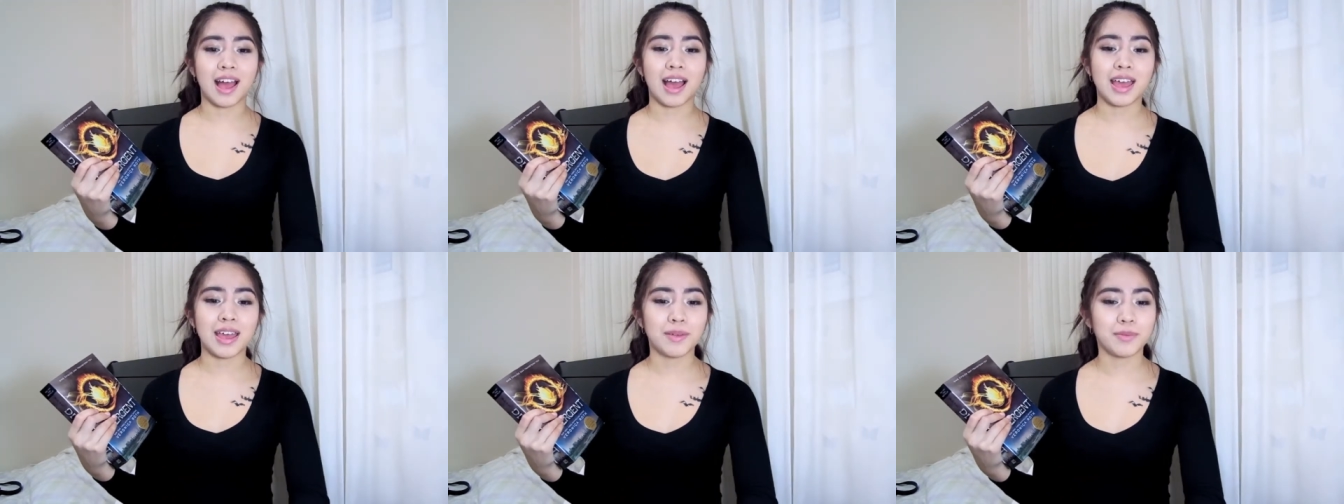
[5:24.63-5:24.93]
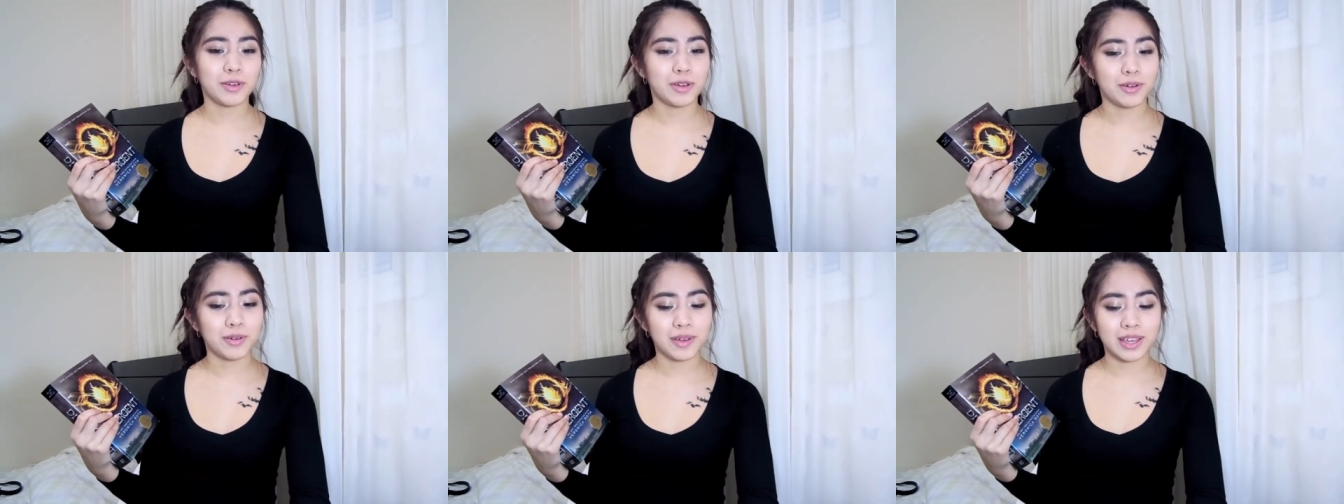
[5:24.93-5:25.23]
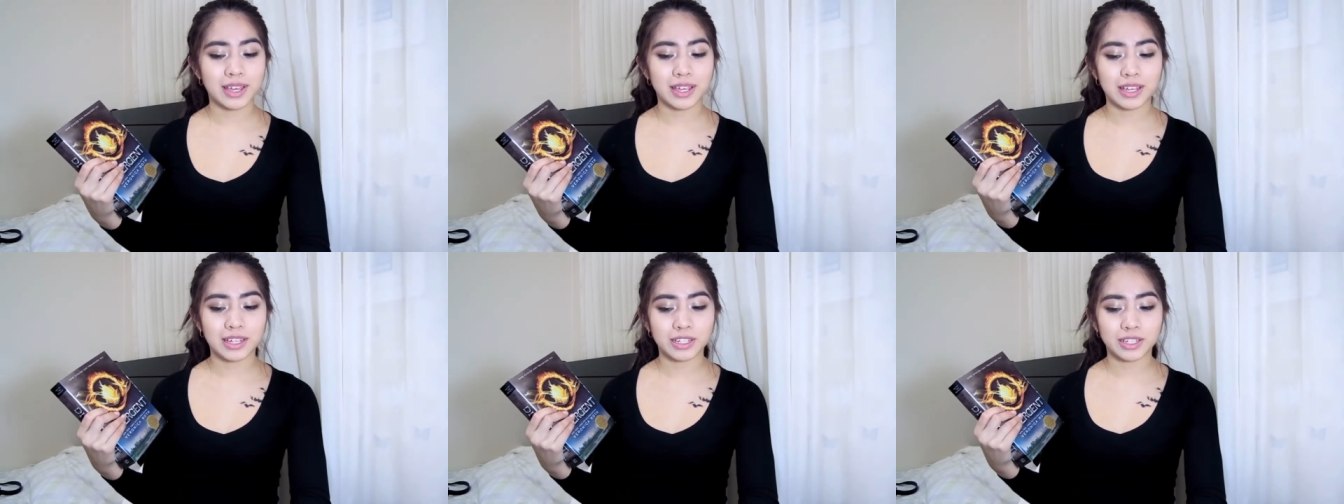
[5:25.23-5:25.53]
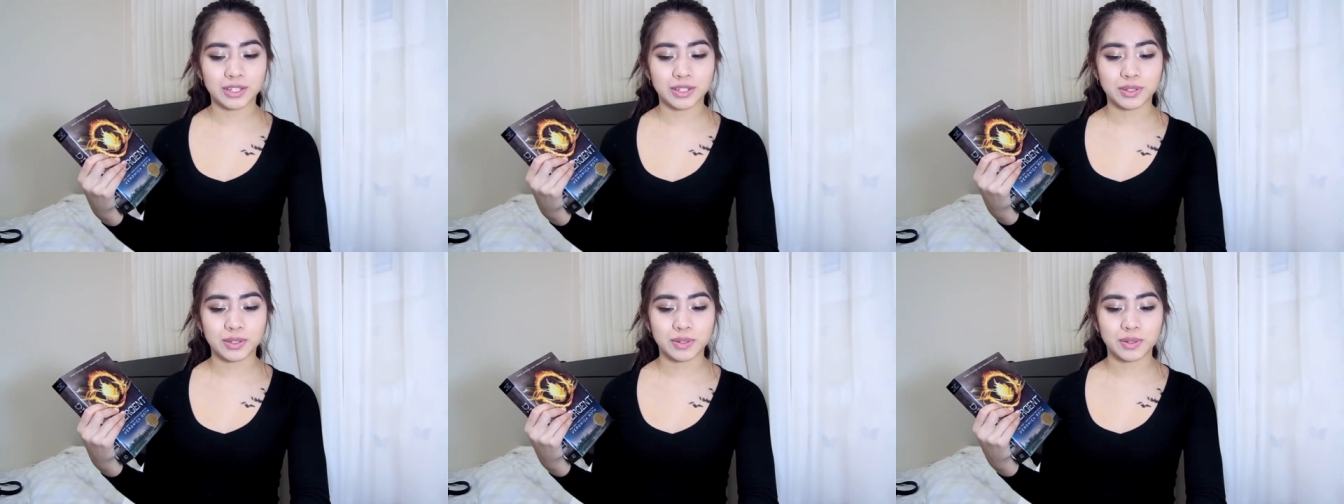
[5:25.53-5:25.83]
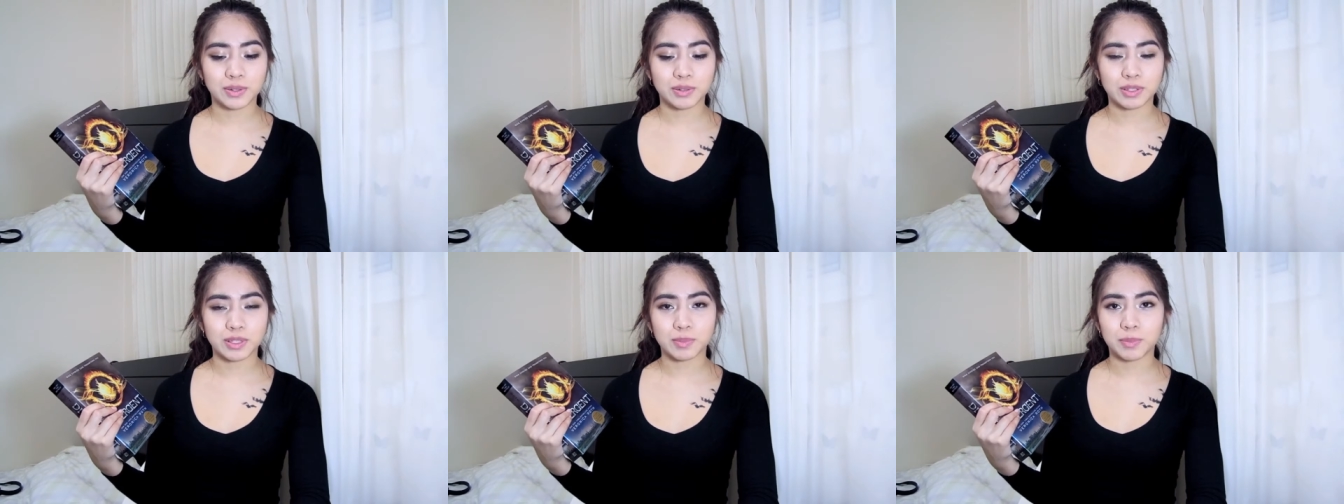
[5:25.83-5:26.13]
I am going
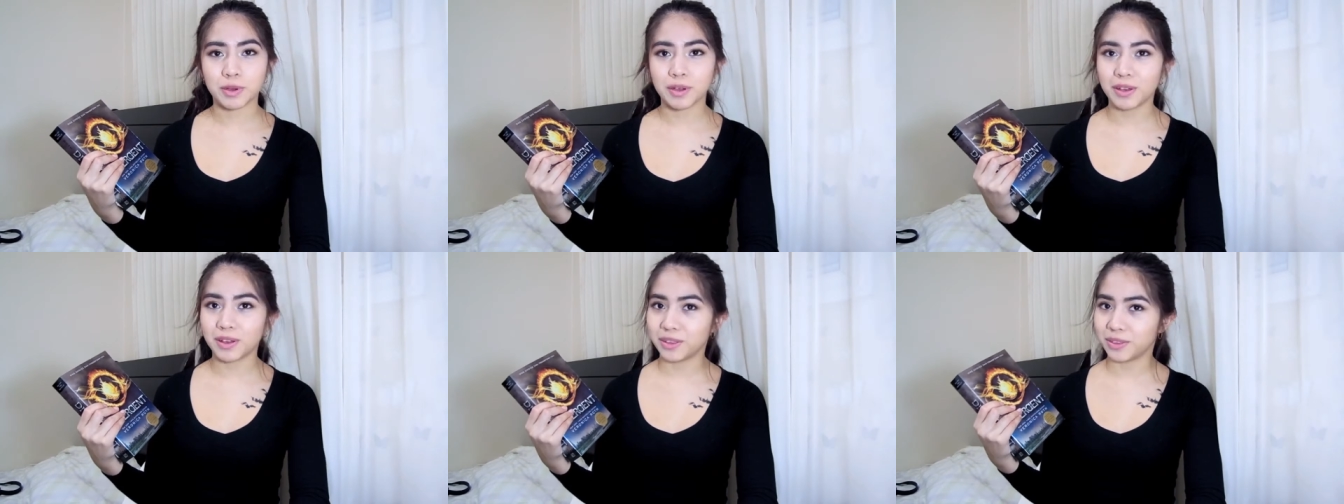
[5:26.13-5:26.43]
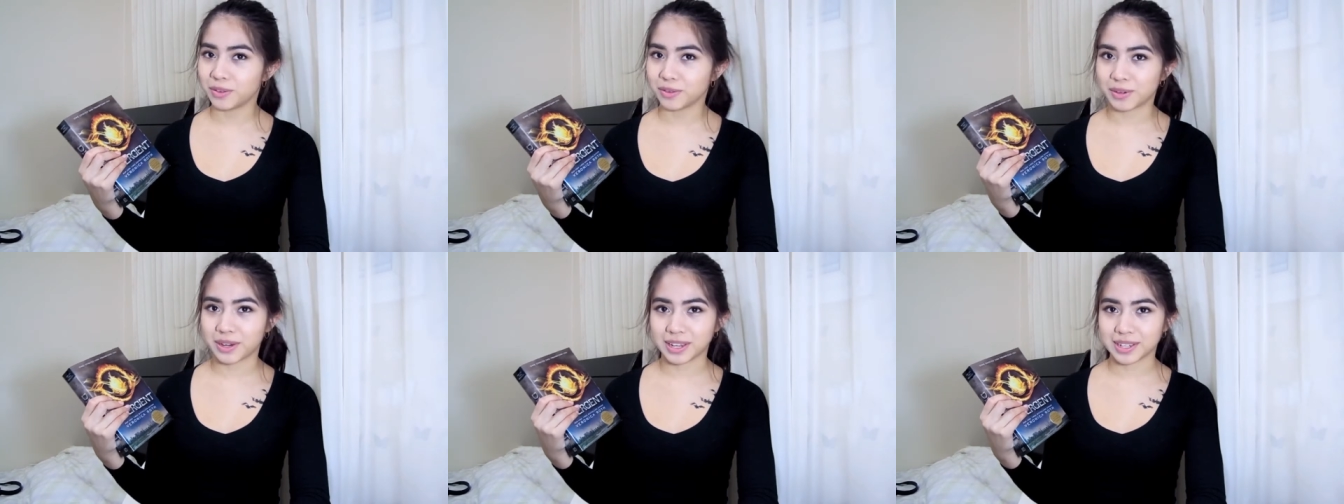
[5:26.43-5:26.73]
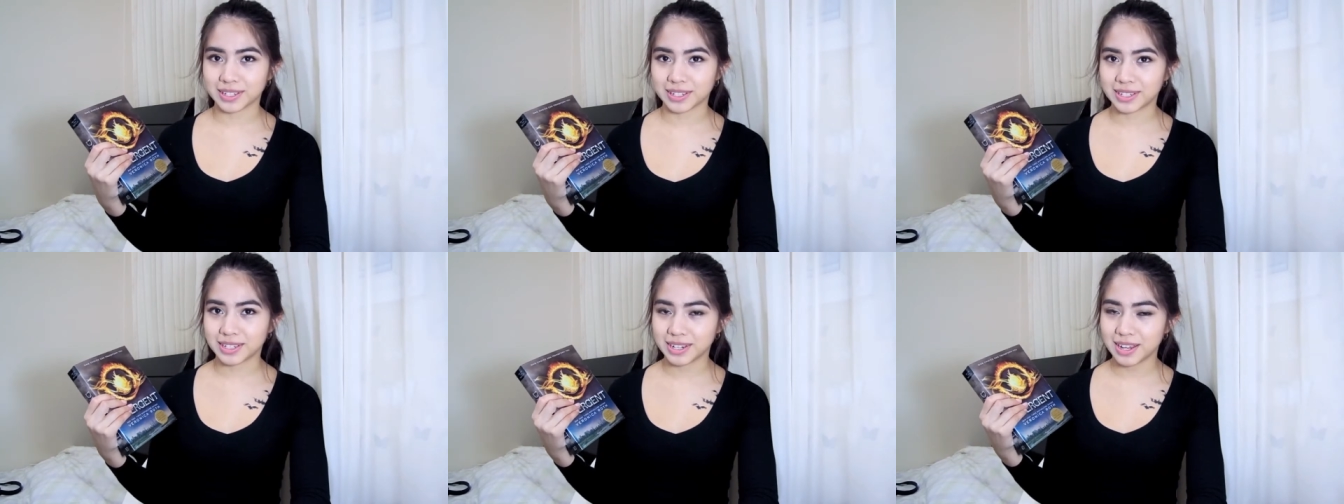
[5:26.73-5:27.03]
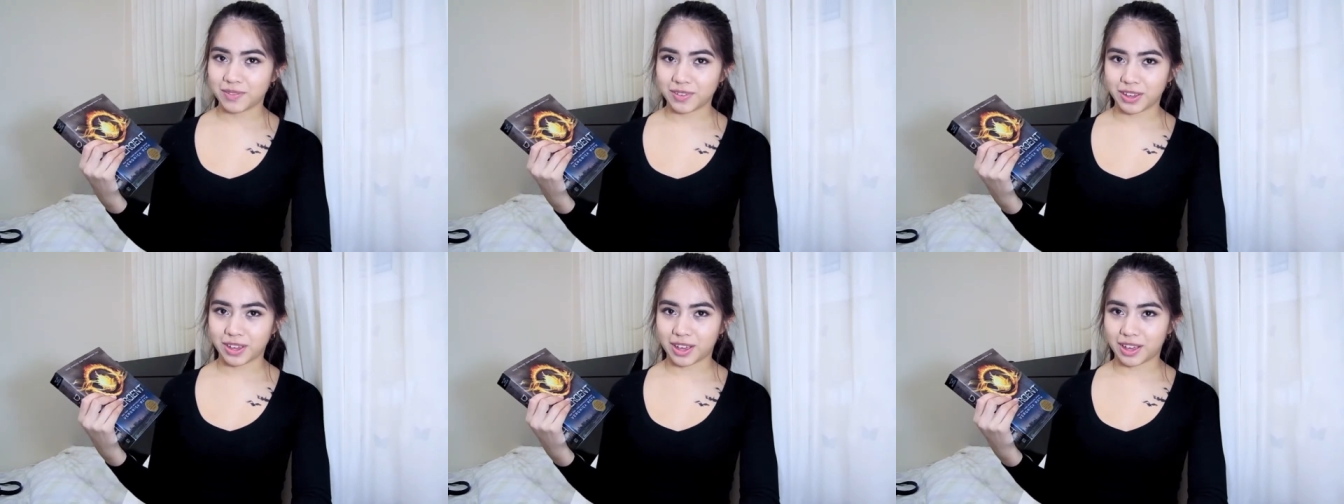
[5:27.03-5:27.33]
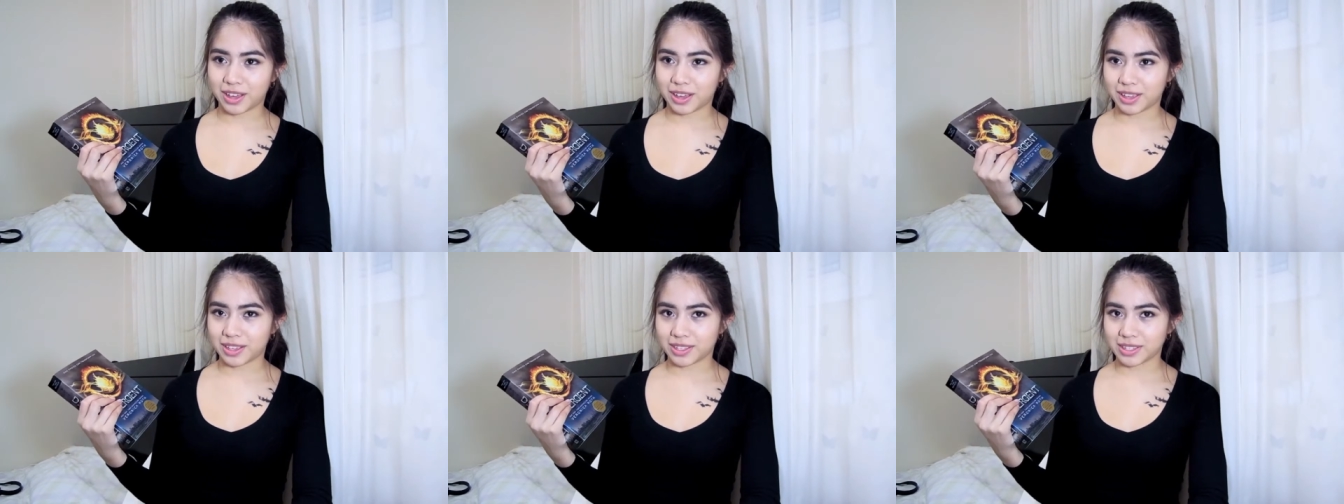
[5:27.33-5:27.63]
to spoil the rest of you
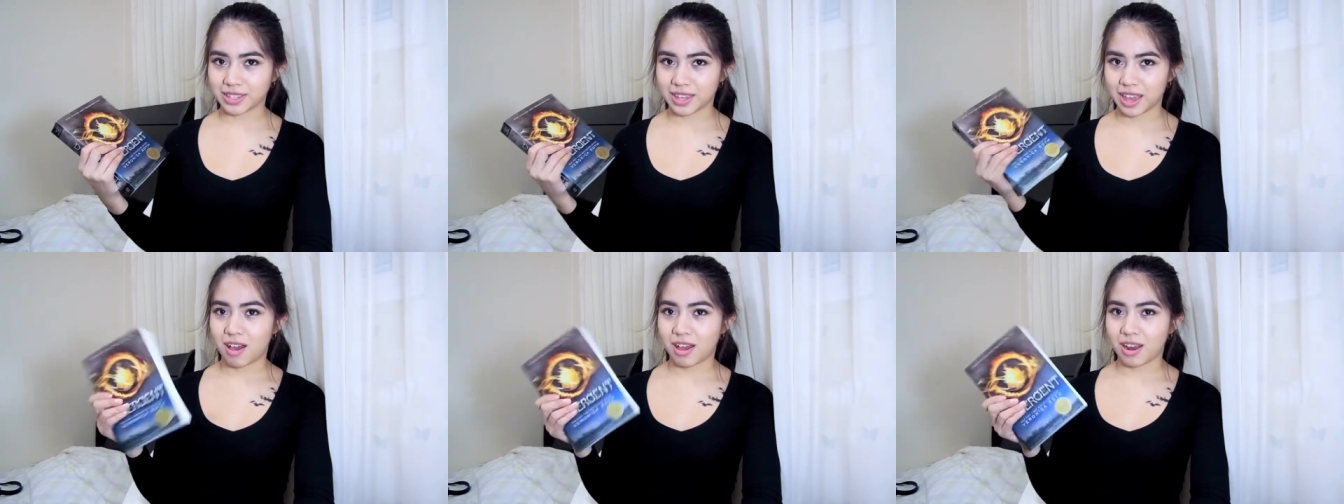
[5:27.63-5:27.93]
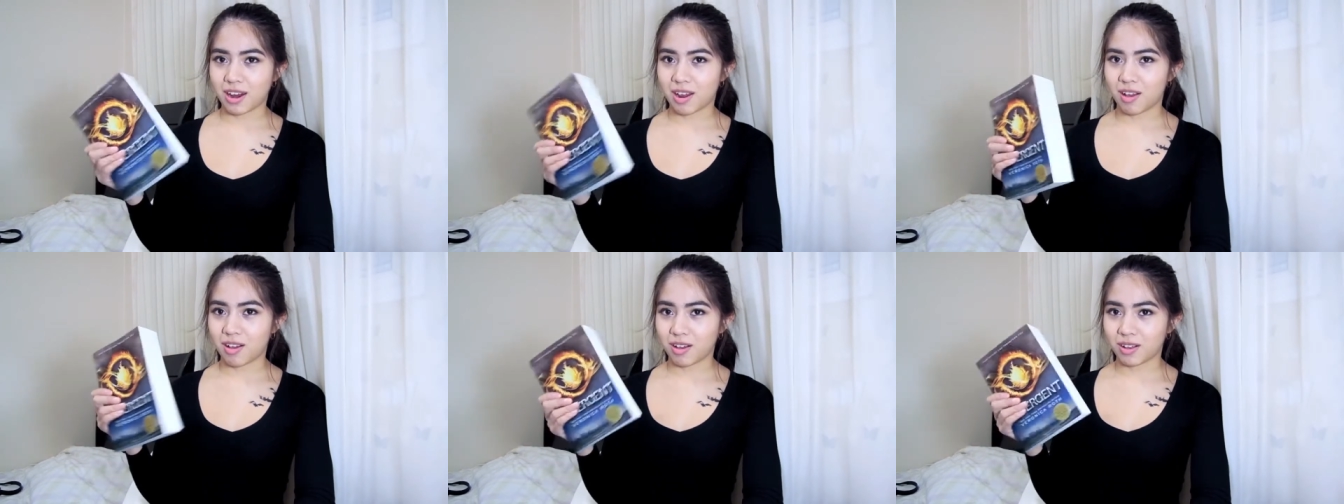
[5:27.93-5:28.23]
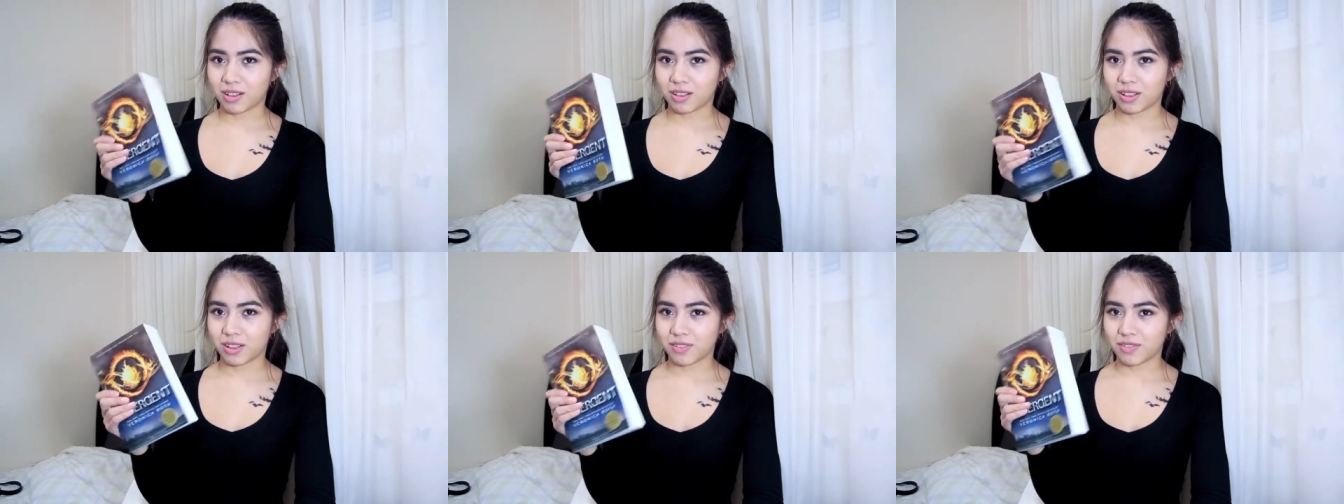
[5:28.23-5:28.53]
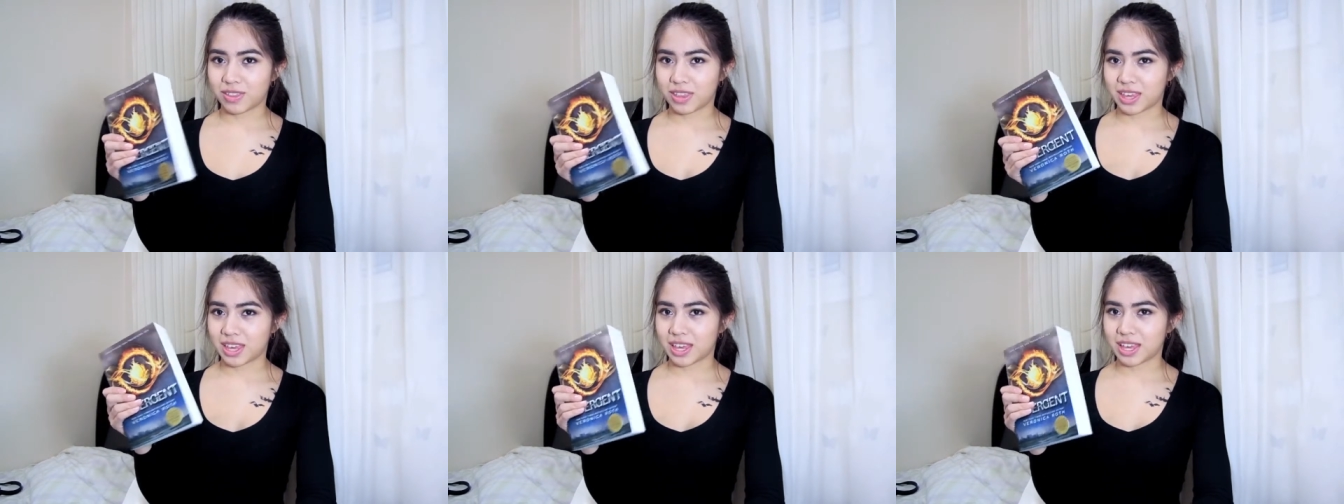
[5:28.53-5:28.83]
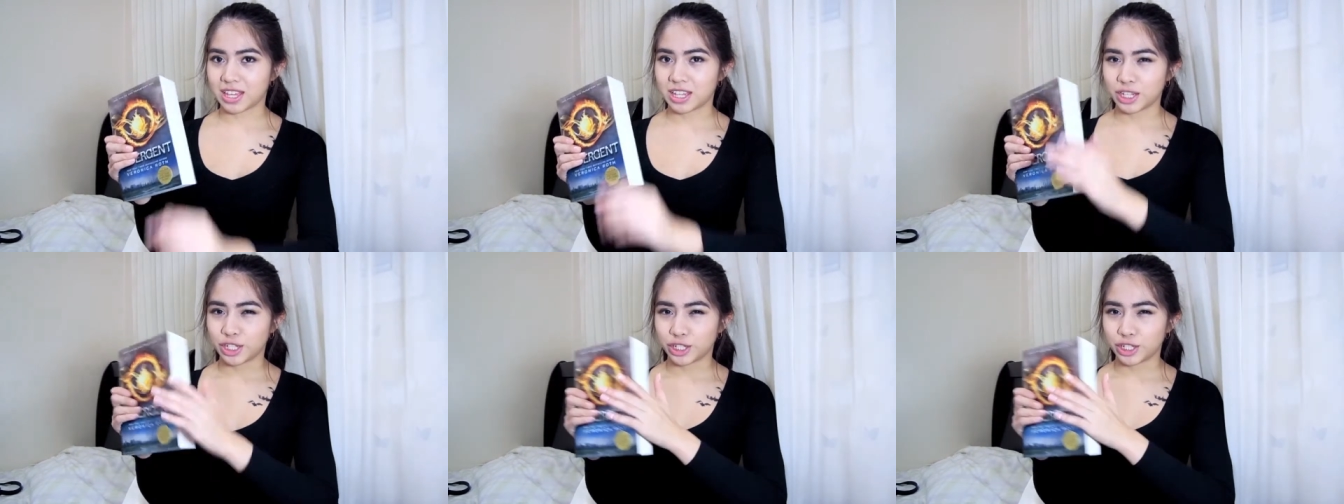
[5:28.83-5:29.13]
guys on all of the